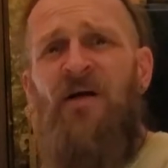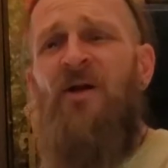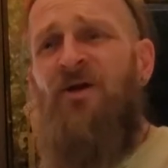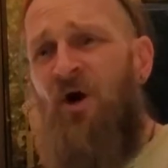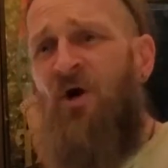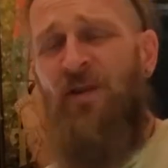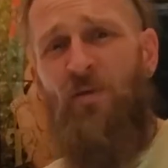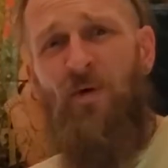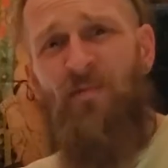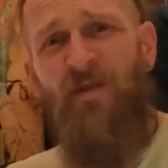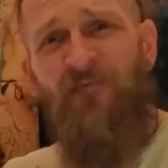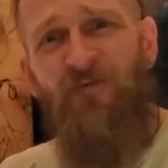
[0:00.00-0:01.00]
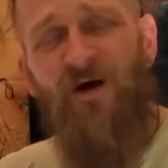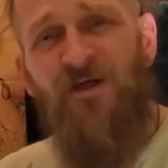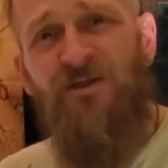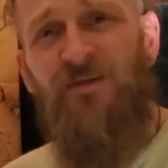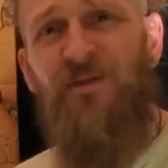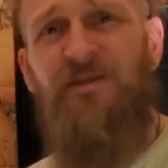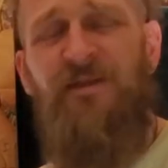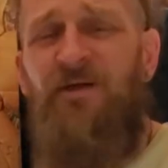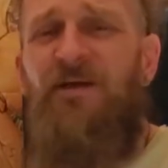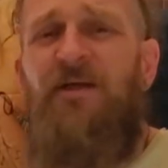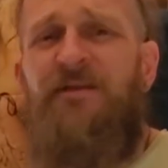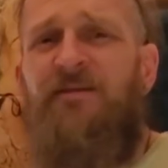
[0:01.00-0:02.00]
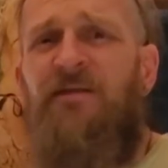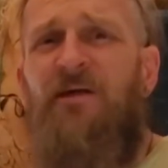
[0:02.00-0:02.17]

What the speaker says: No, they want motherfuckers who are serious.